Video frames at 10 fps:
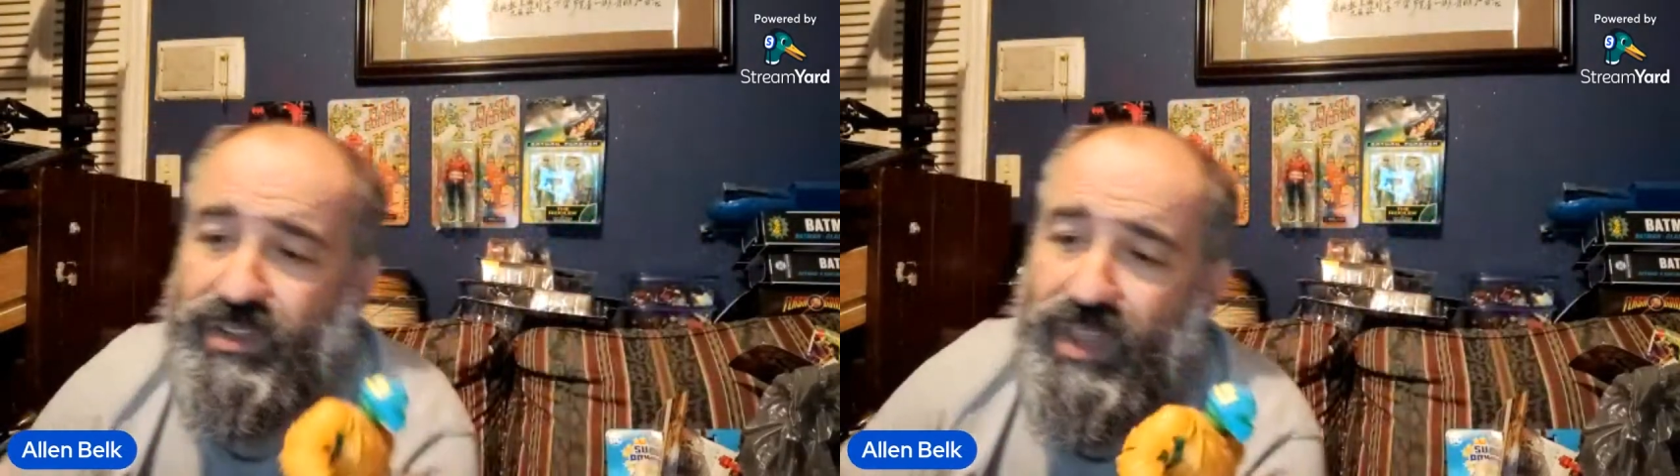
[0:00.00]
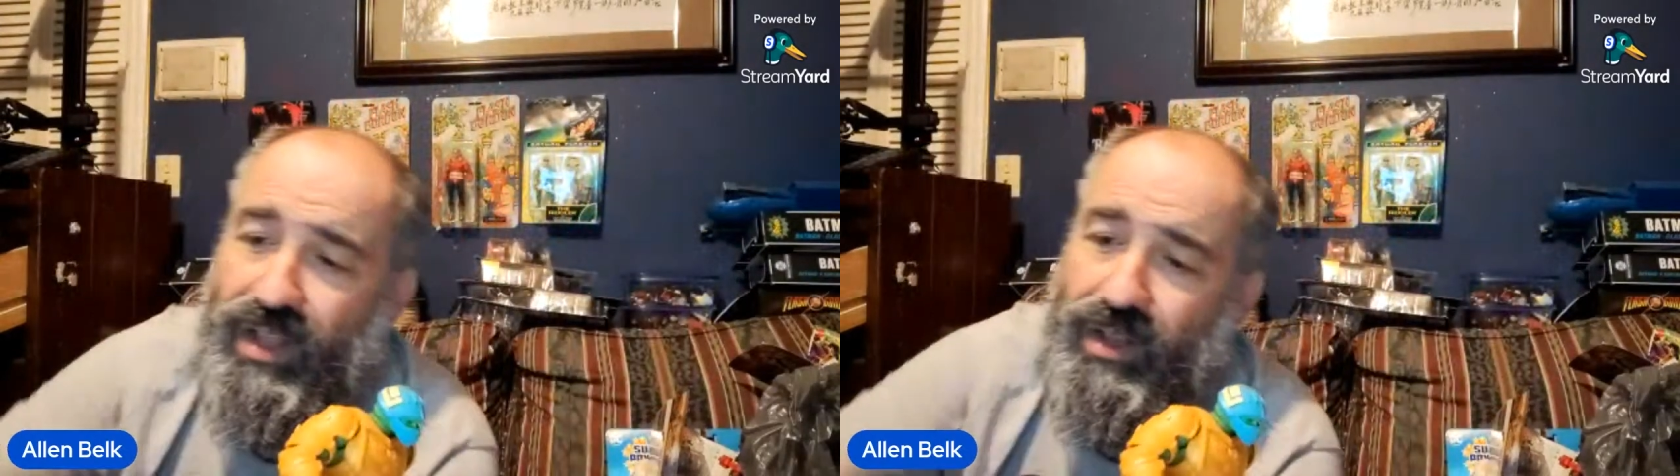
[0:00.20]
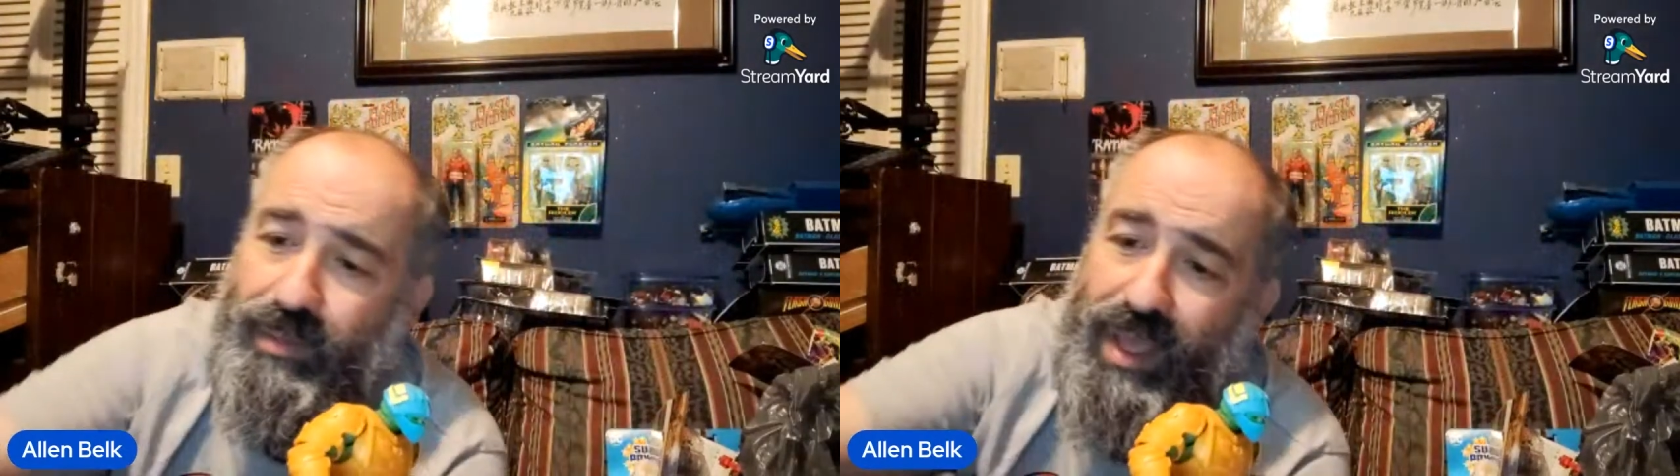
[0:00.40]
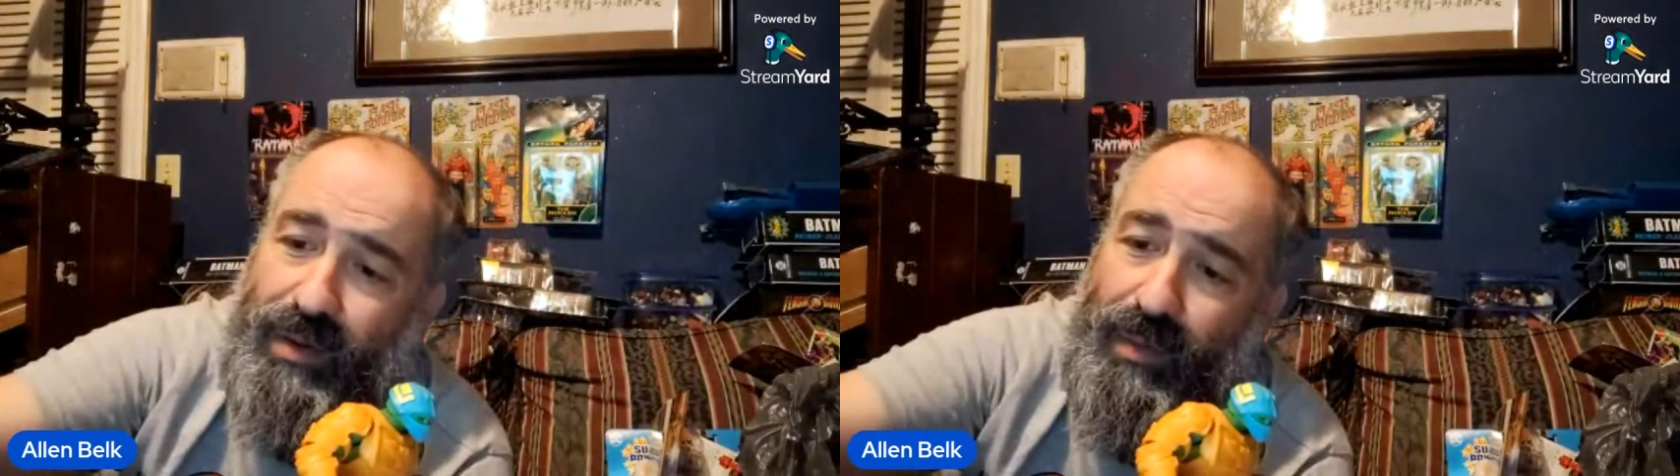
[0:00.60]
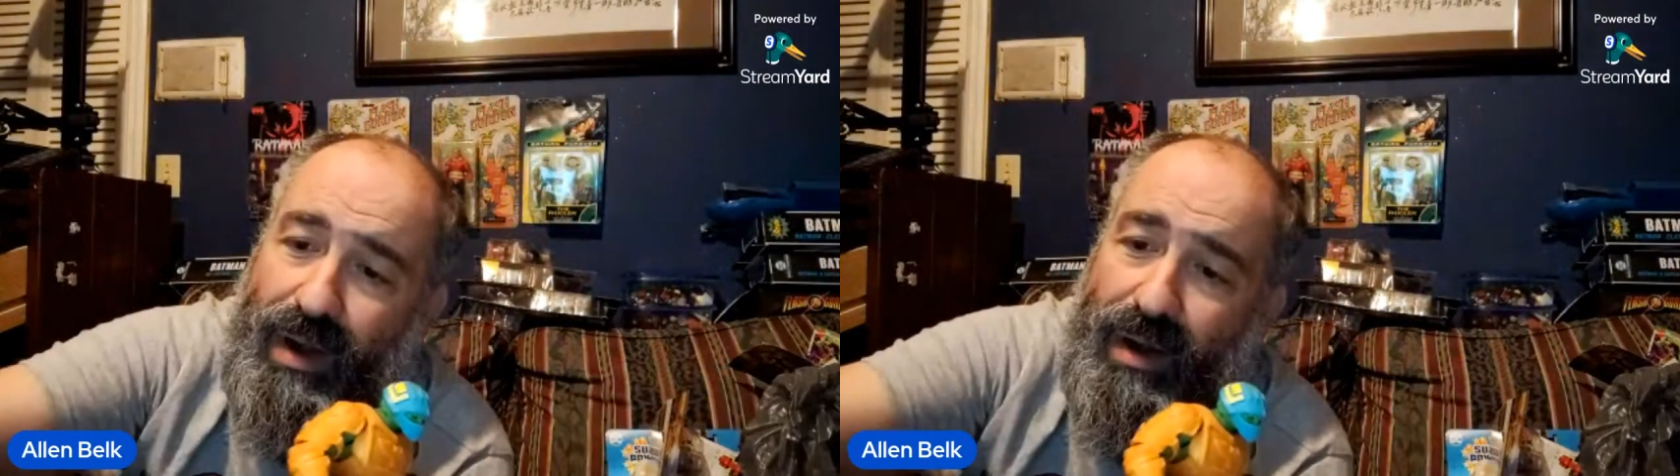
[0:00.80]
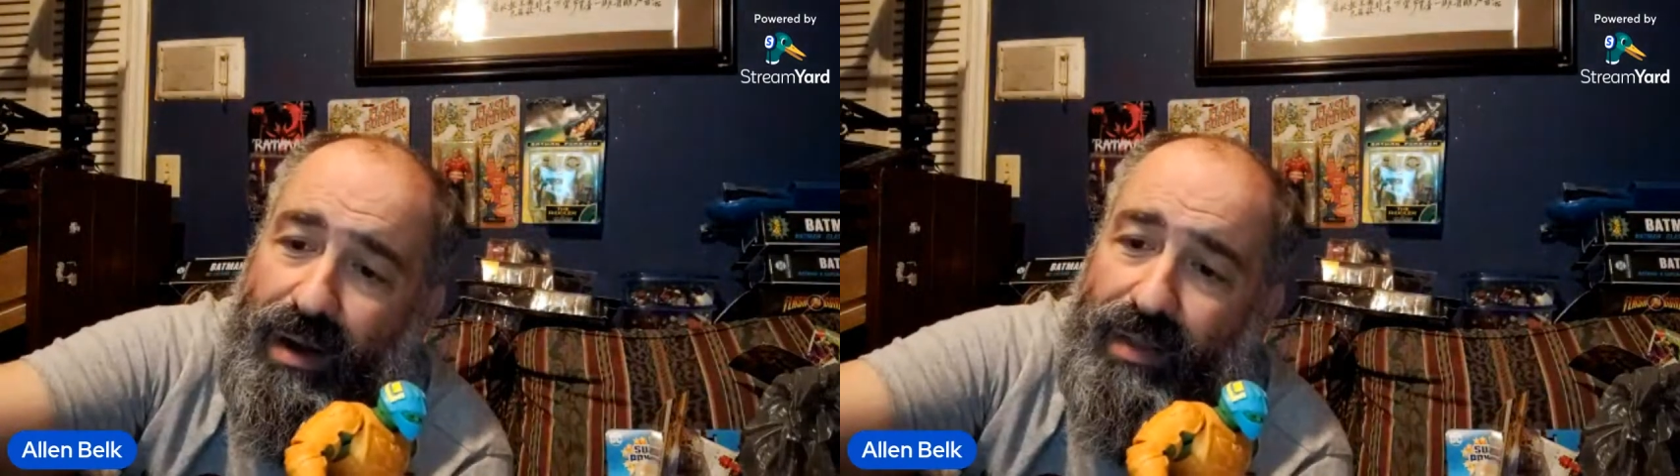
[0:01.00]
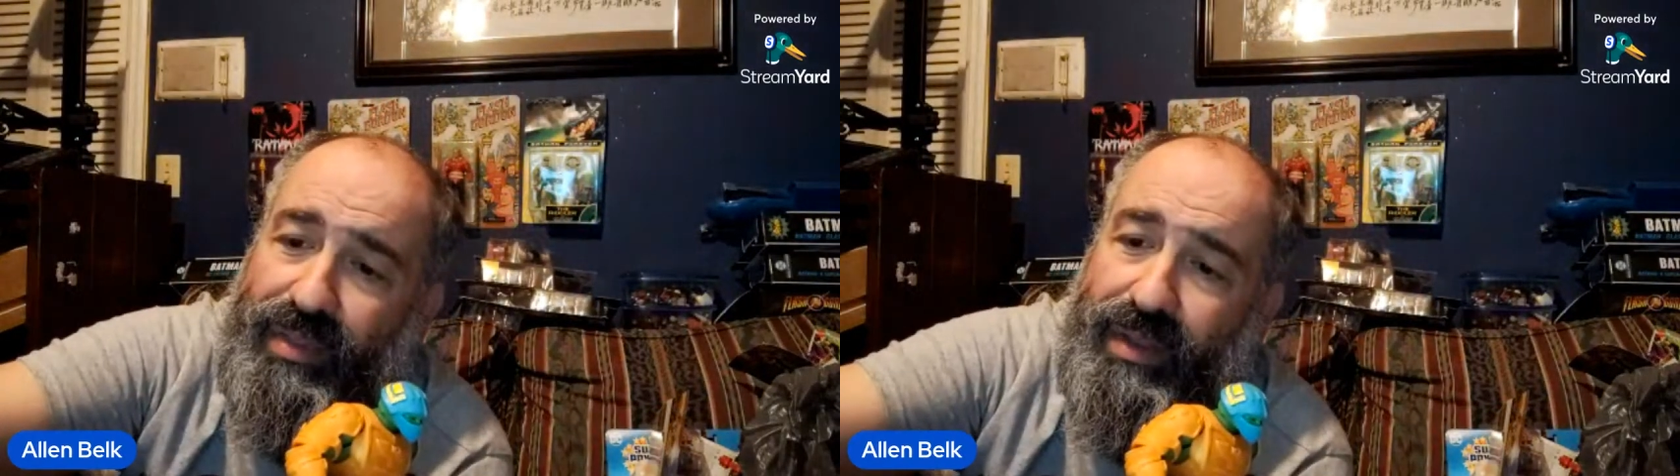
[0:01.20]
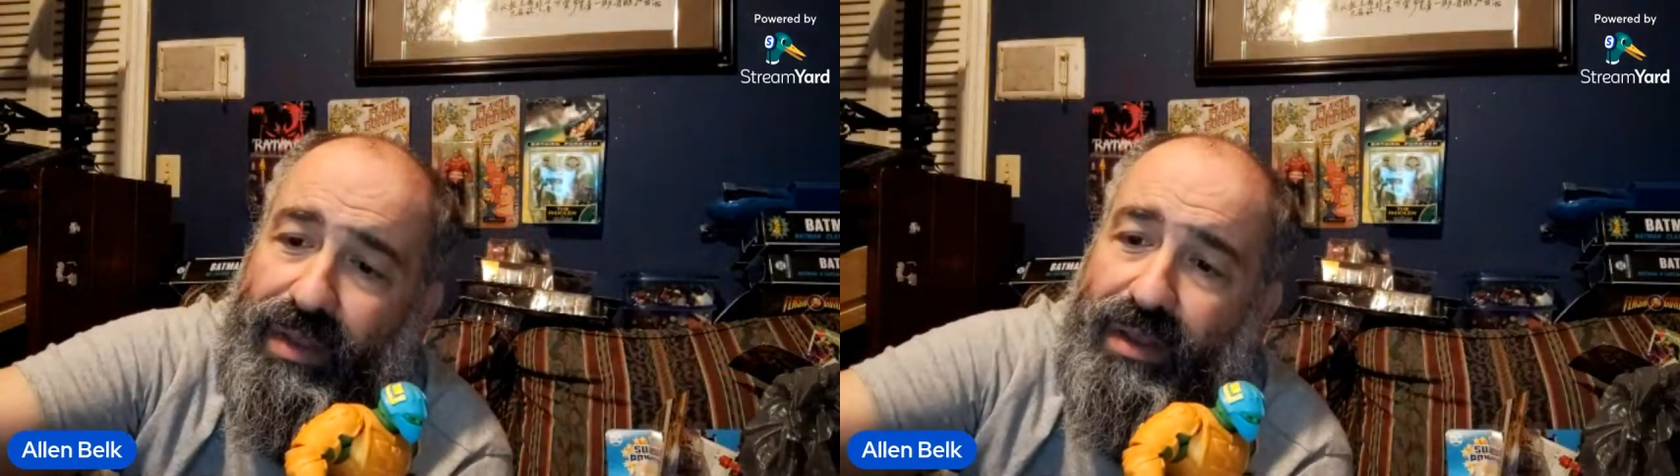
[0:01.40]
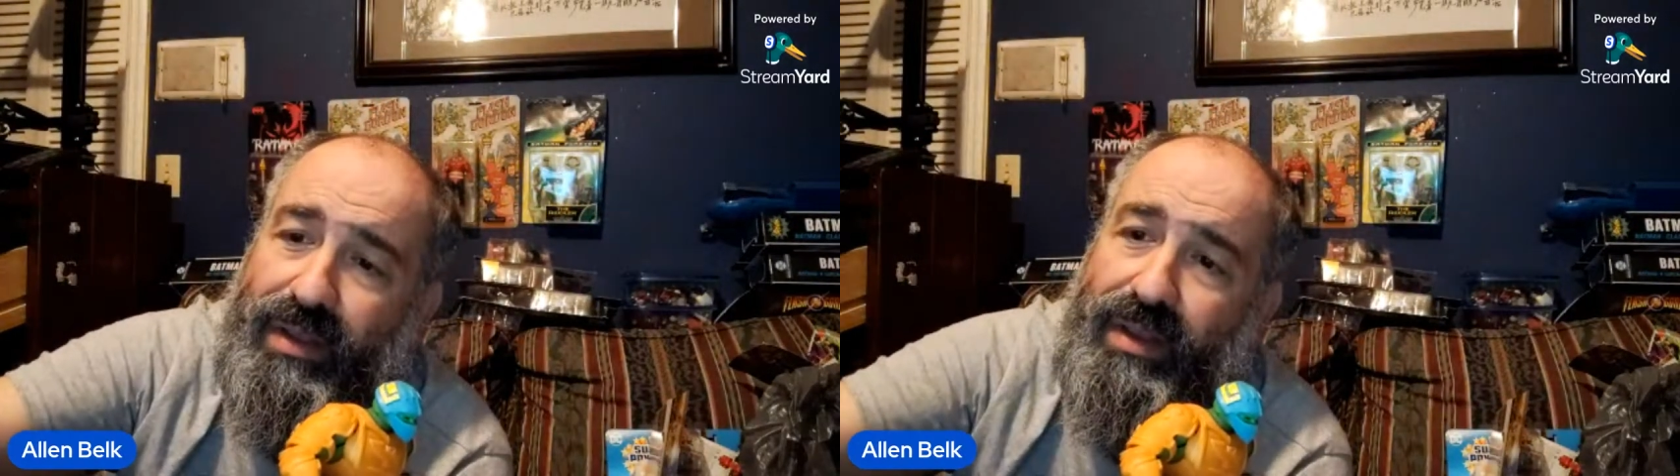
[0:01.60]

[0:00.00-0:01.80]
of the helmet, where on the